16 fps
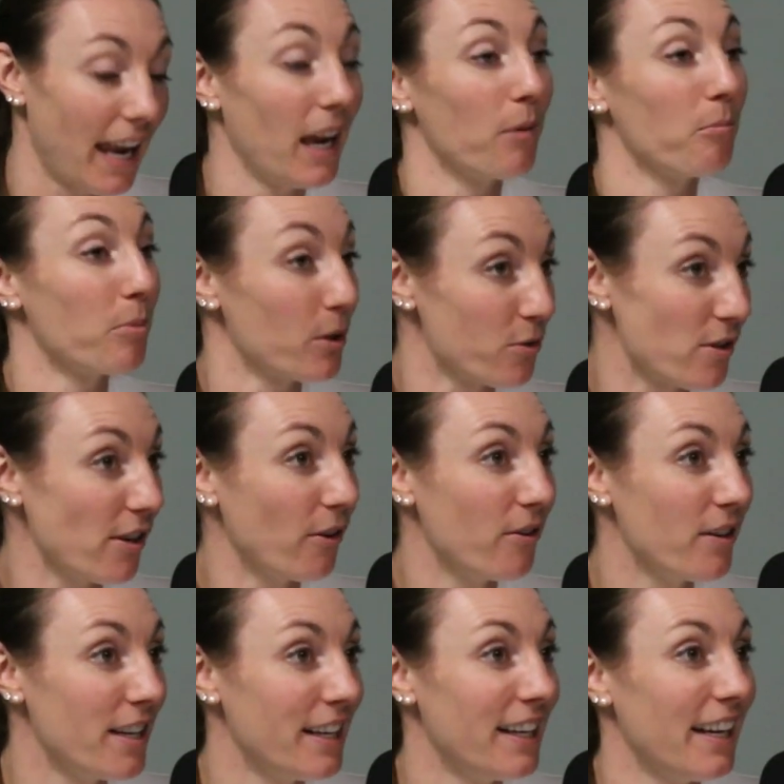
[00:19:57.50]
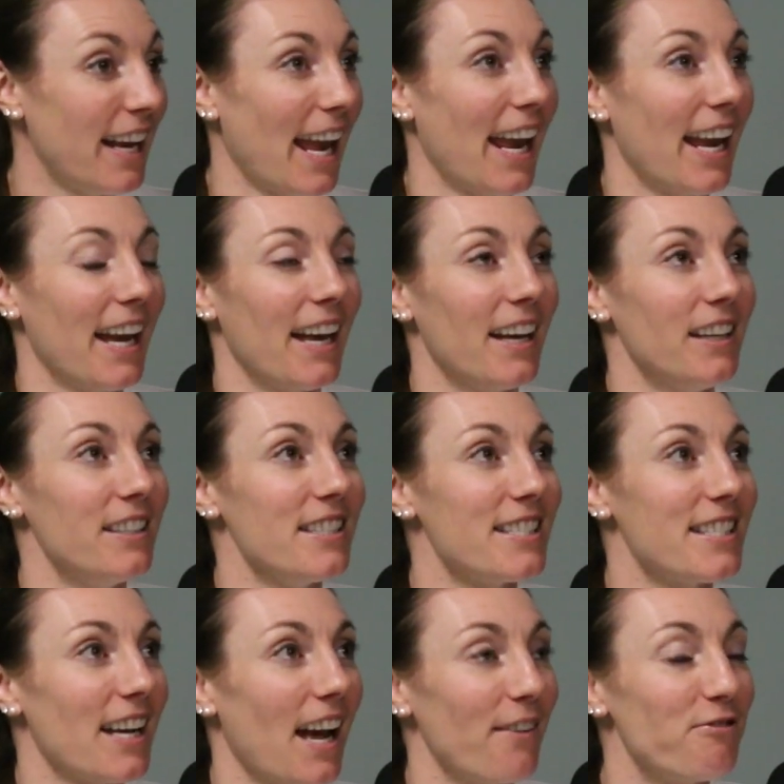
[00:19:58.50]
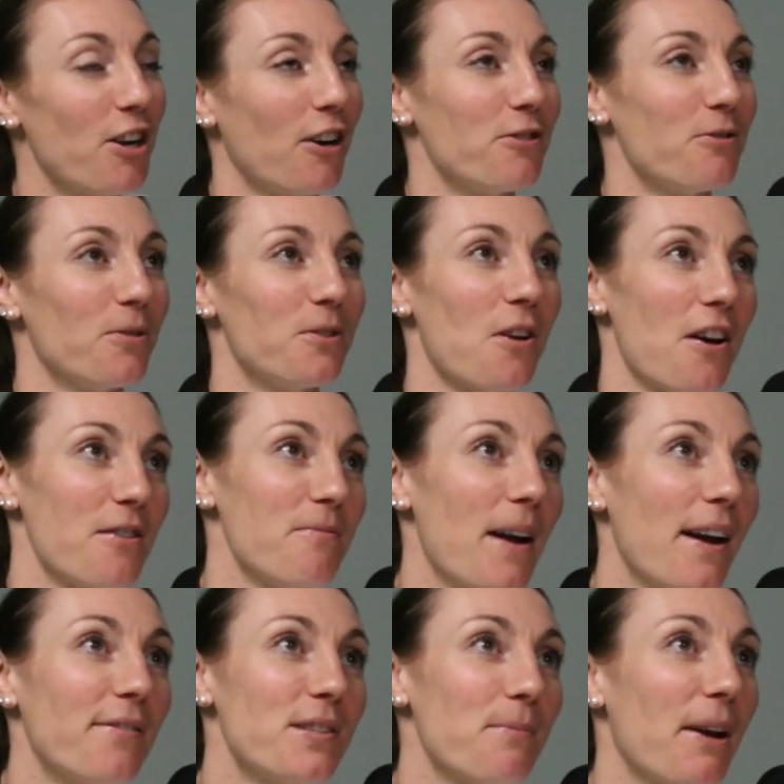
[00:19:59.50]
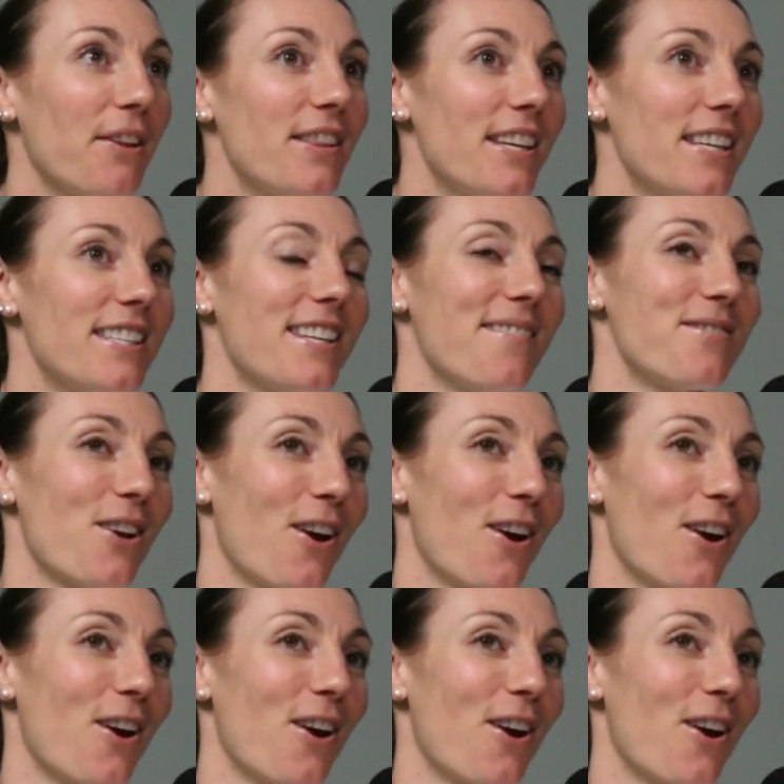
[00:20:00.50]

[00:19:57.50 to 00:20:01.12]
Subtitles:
can pursue. And I've talked to a lot of refs about this. I've